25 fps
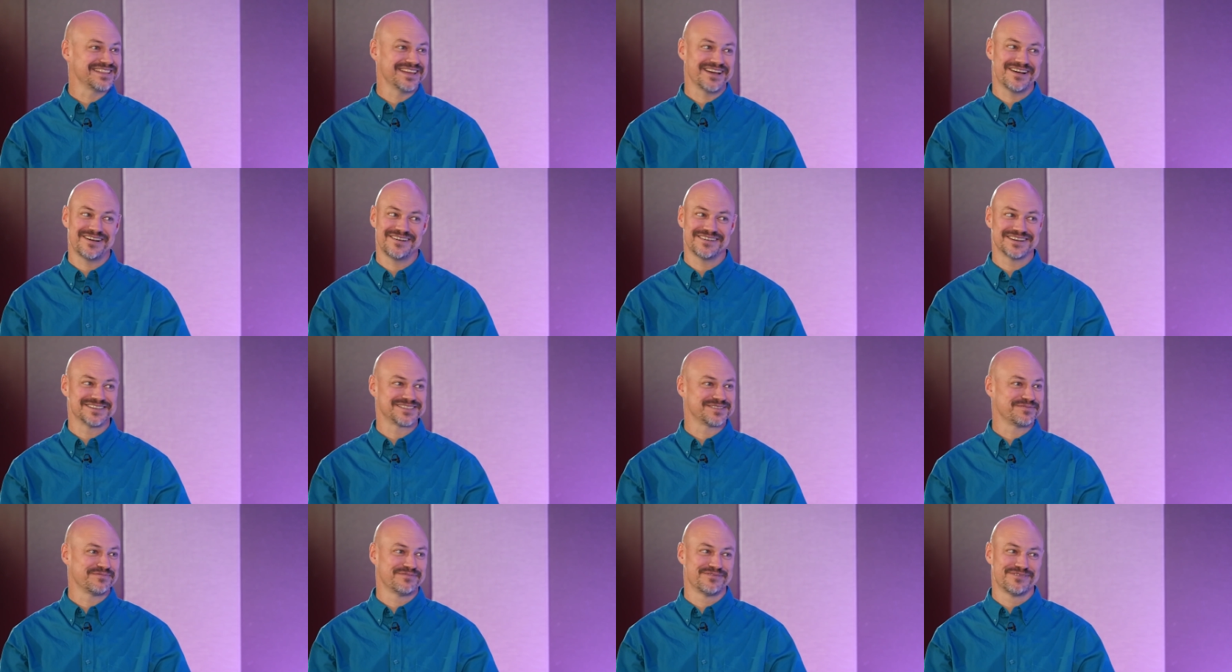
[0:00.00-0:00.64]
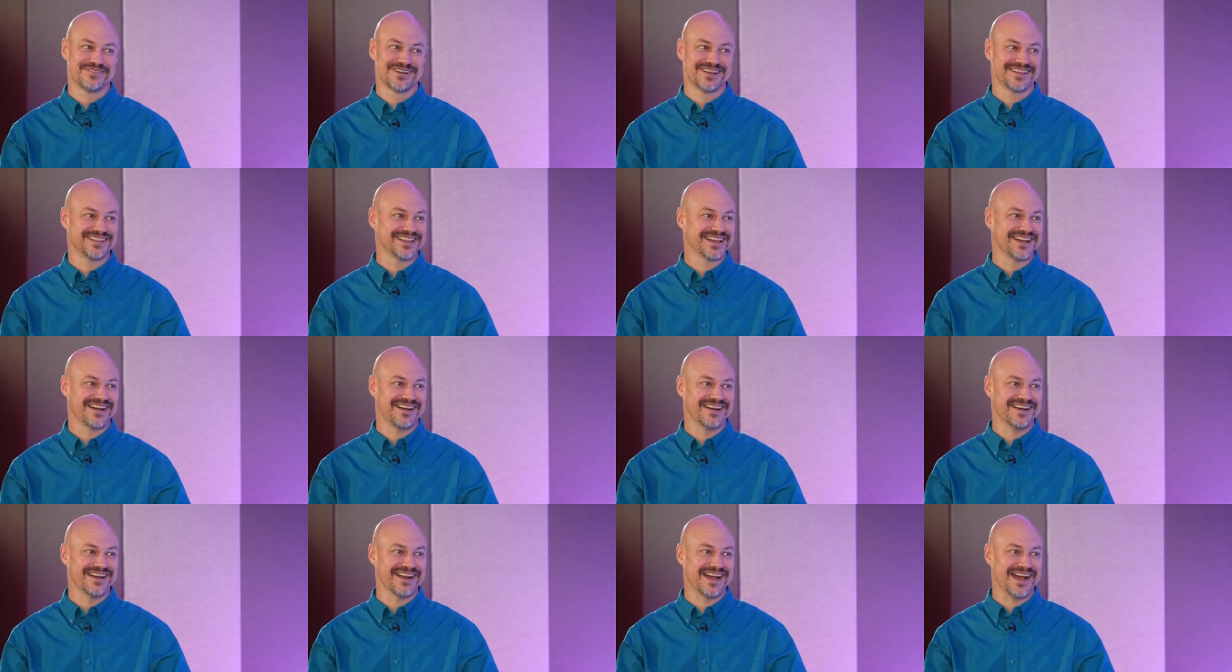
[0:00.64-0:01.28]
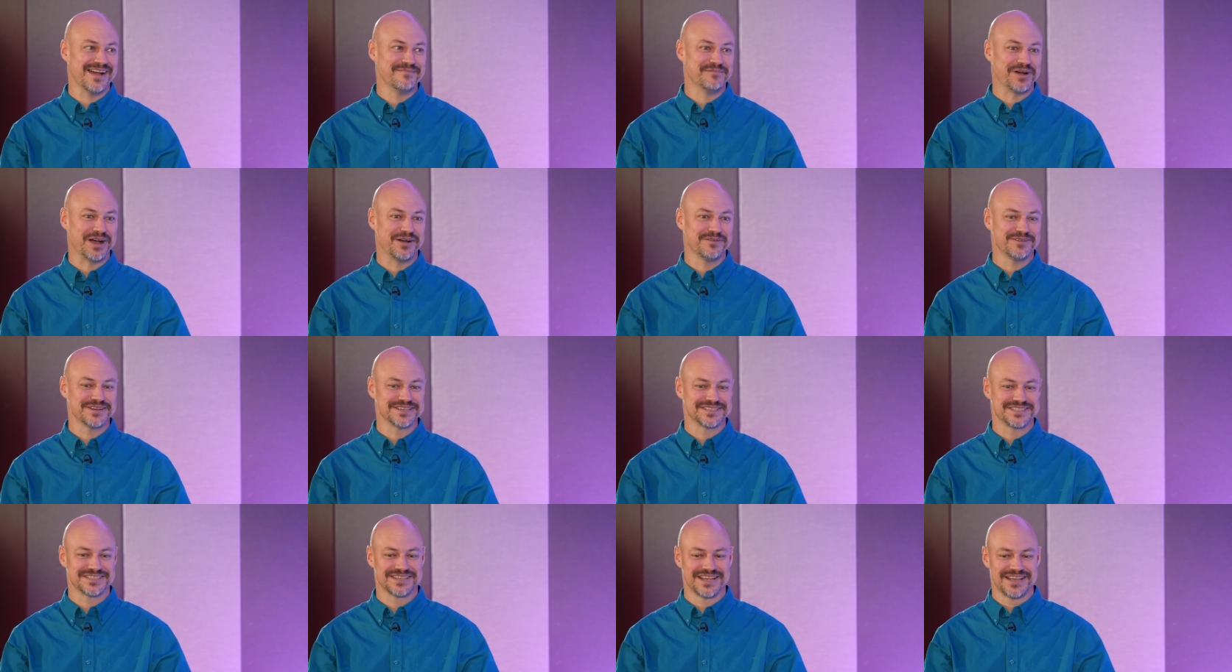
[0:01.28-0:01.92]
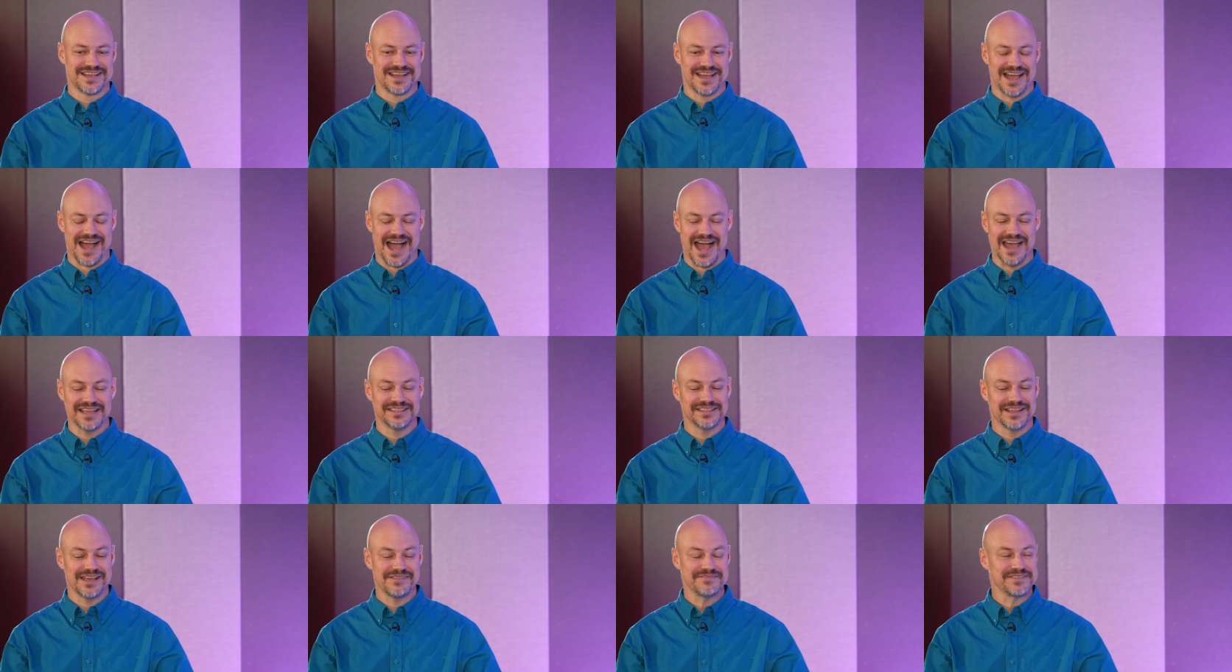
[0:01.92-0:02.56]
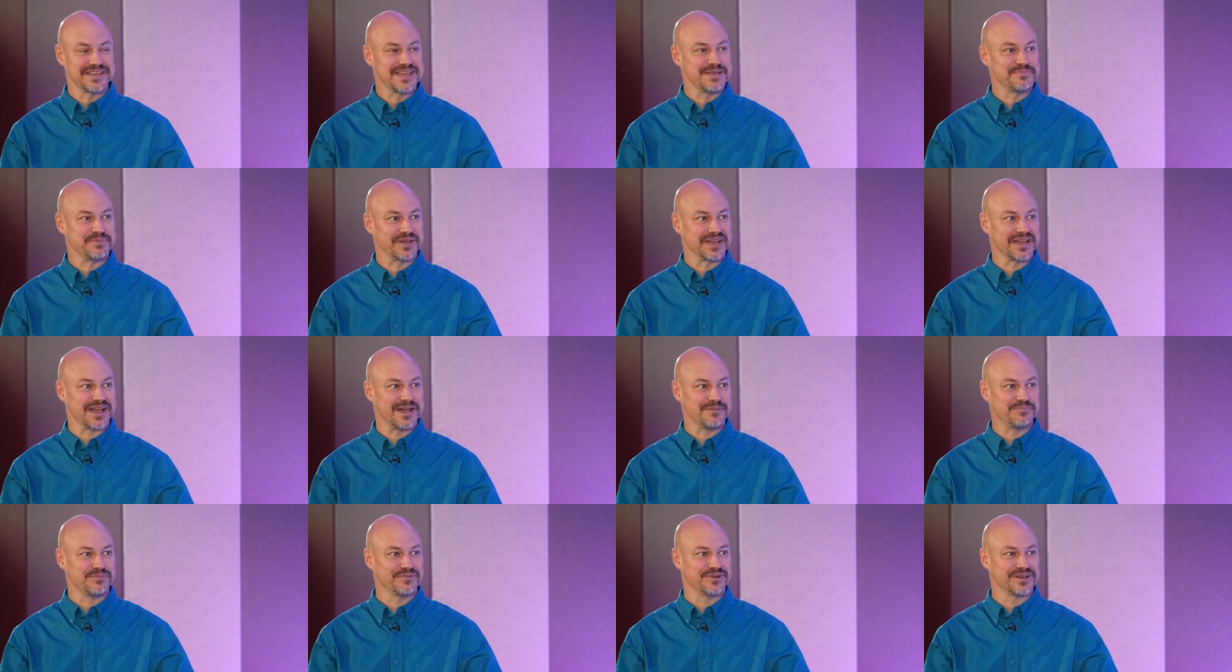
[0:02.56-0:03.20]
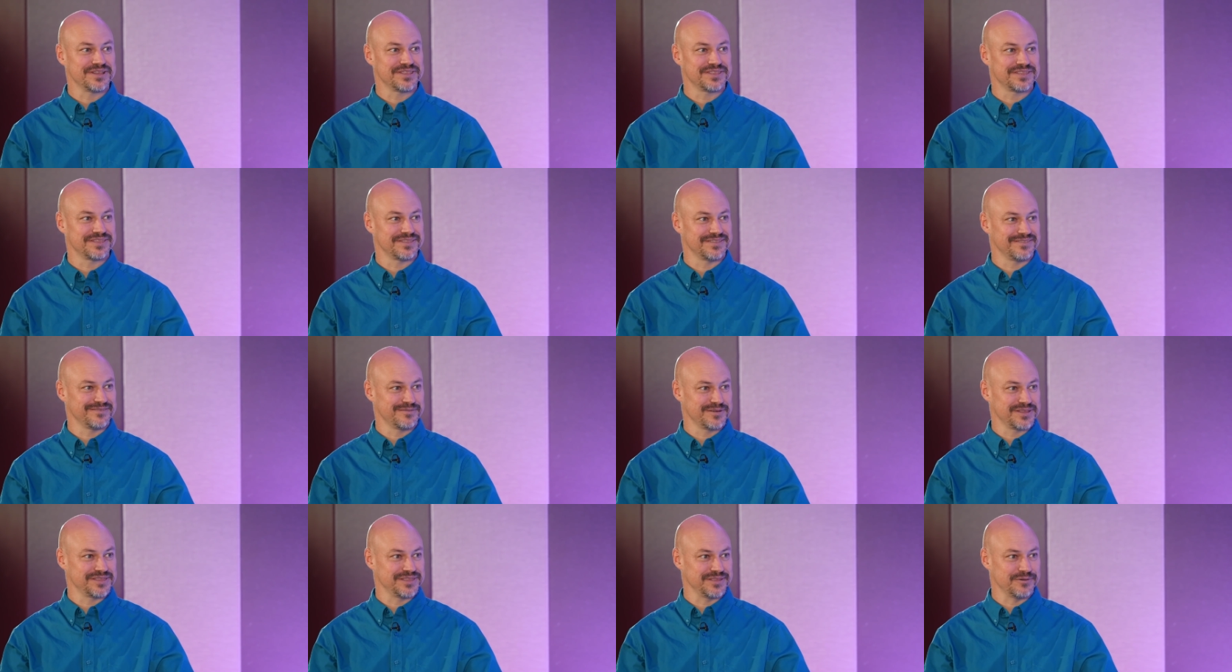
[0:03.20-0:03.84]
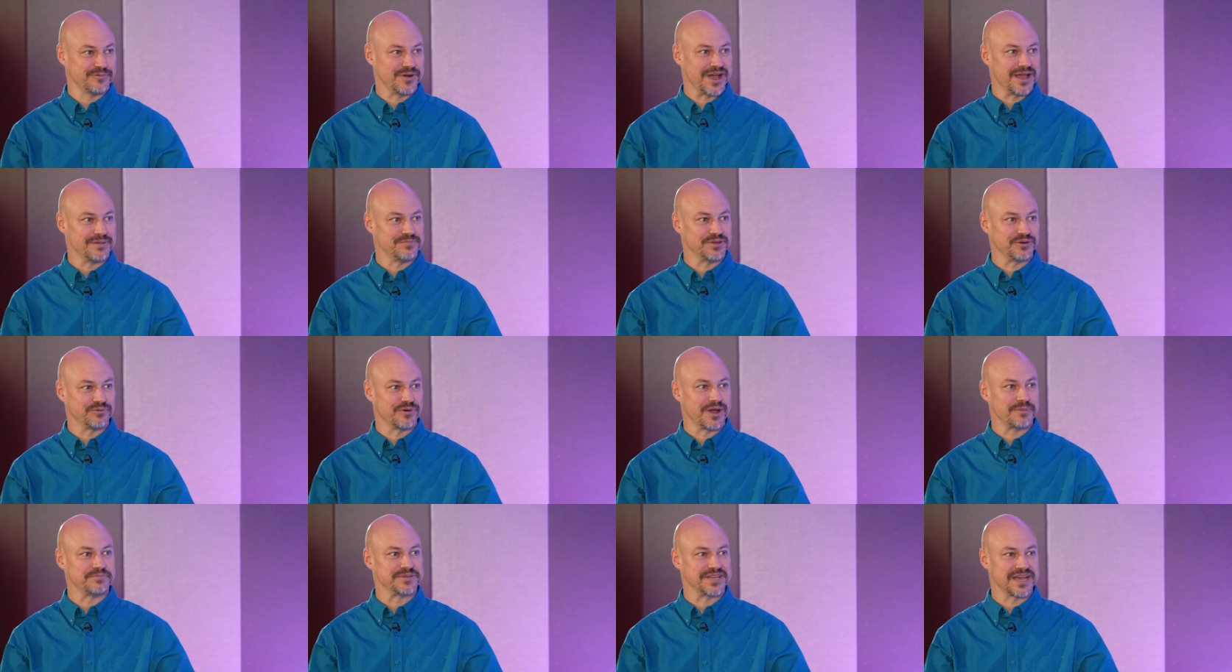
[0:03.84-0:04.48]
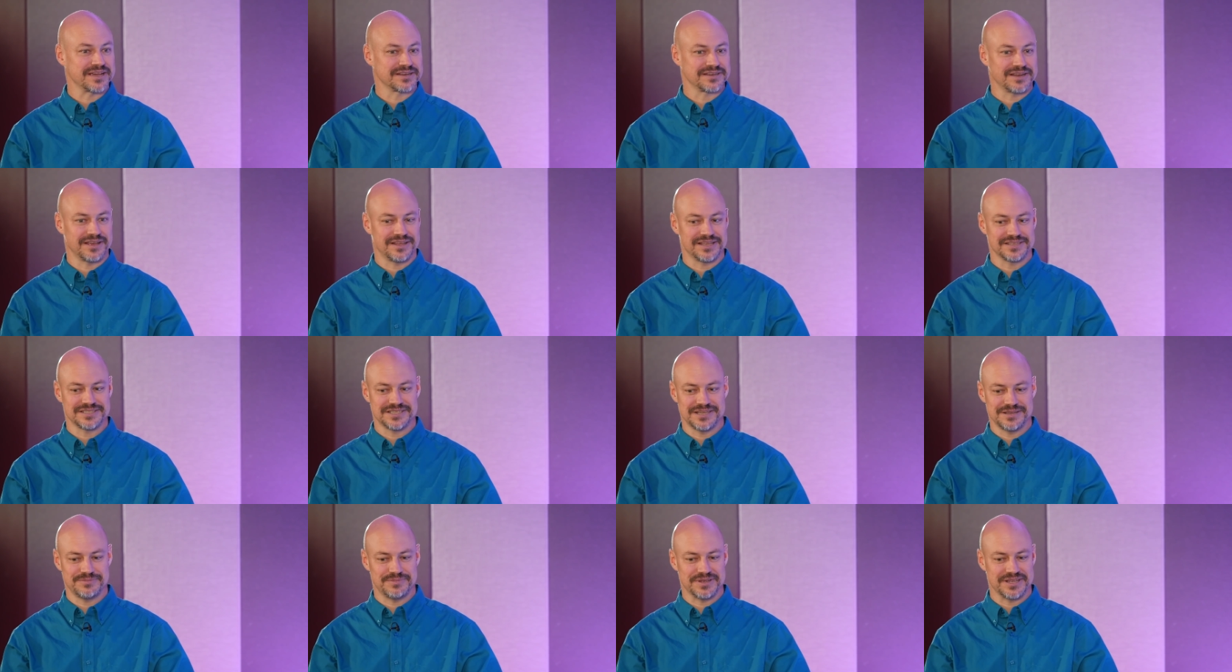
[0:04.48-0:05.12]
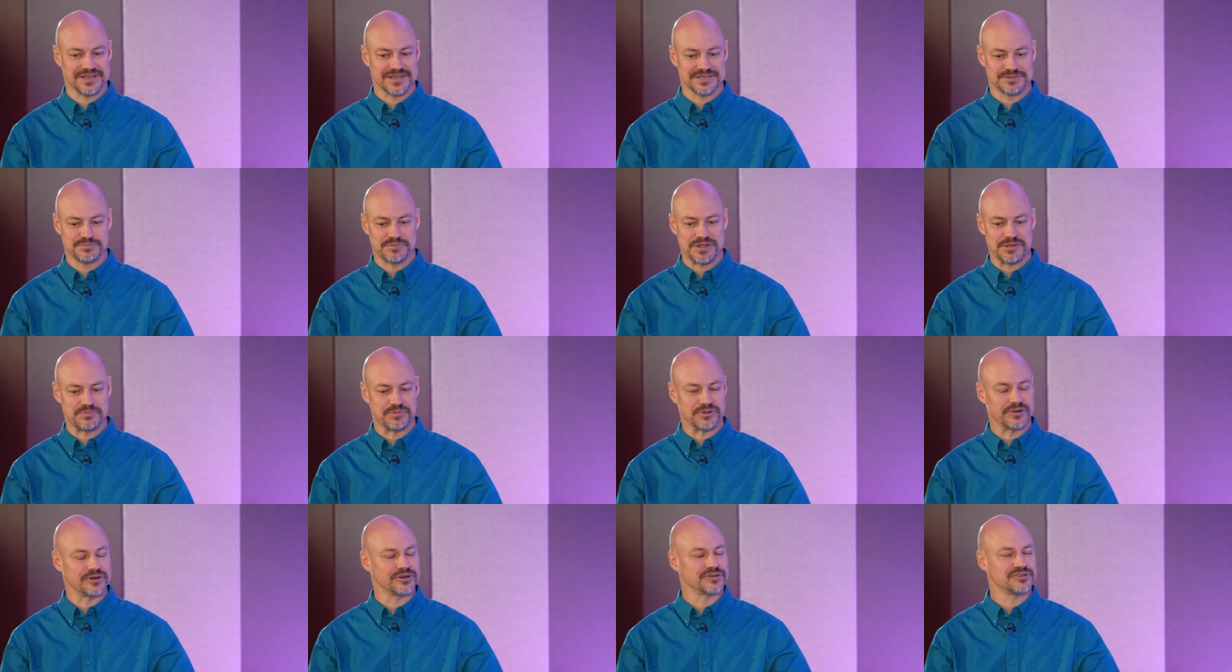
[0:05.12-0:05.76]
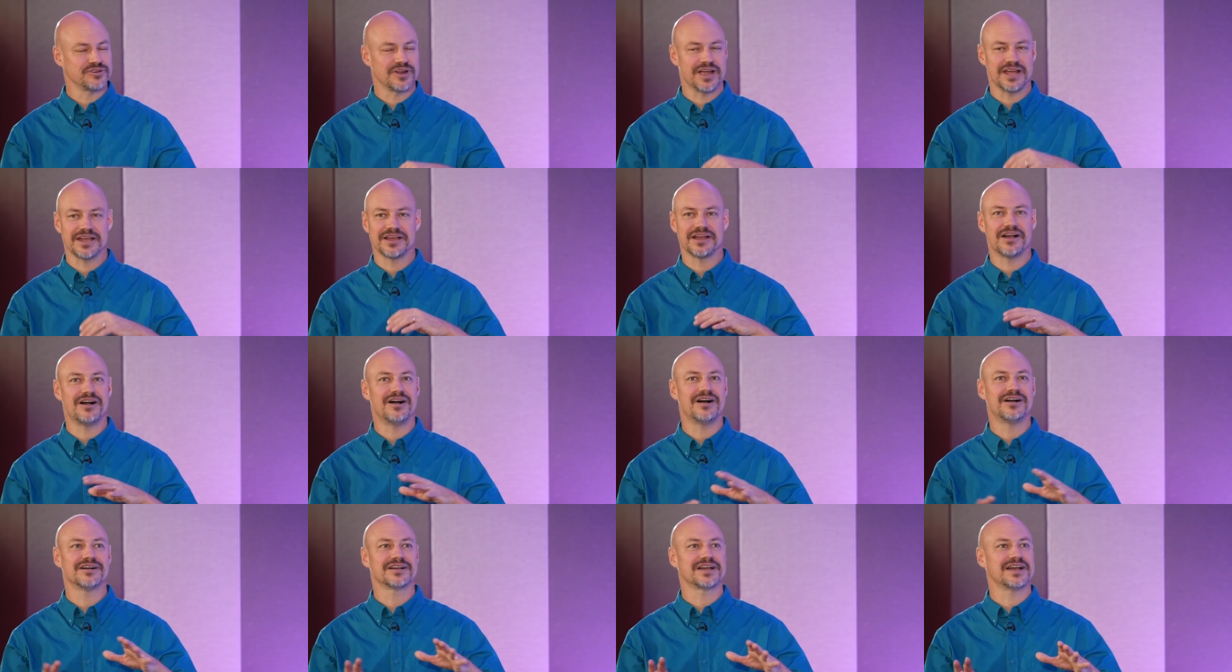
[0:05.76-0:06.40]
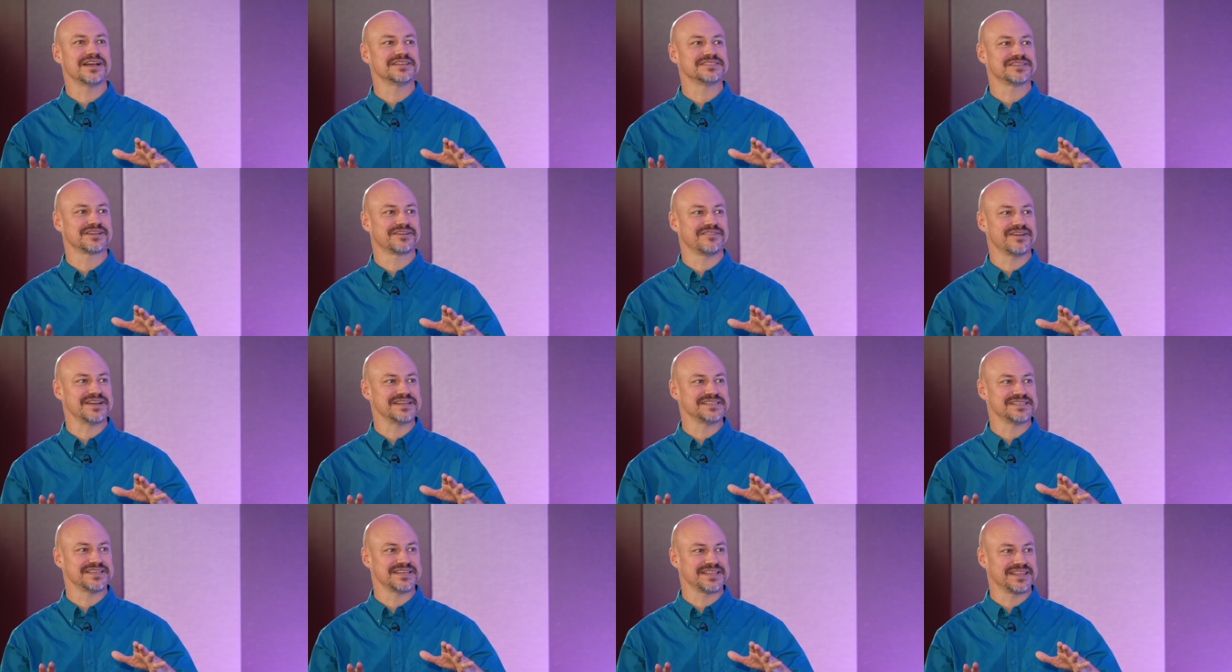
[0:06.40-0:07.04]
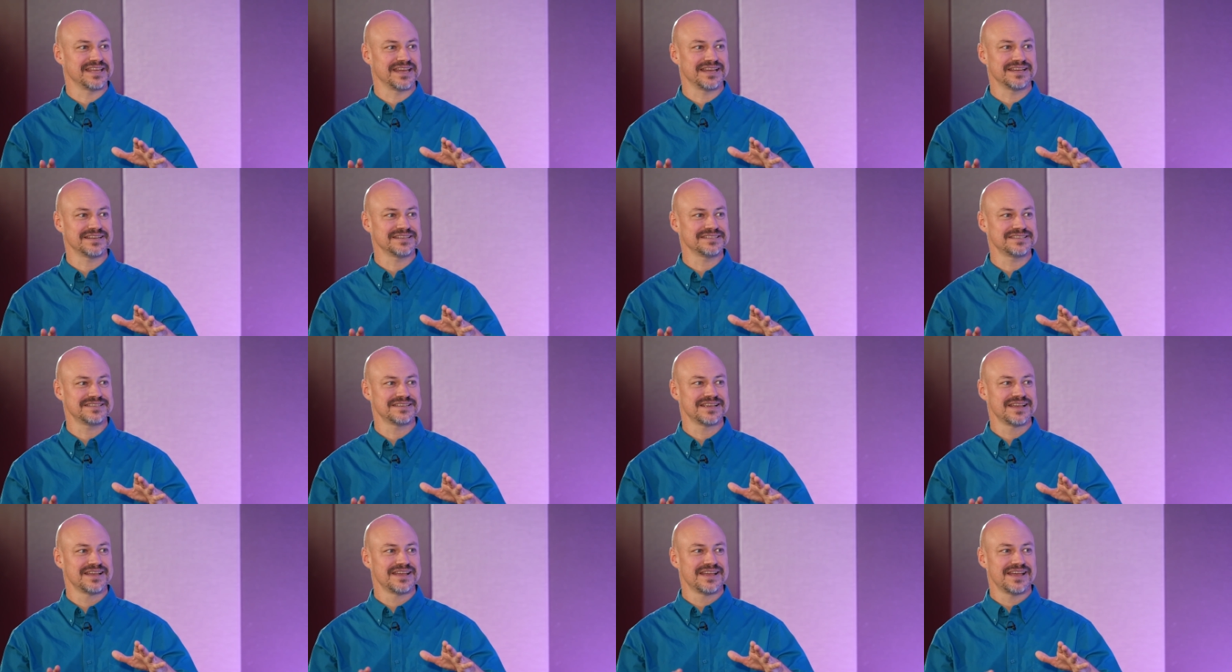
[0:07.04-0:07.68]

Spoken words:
though, it's really hard. I love keeping up with the web and web technology, because people are trying all kinds of crazy things.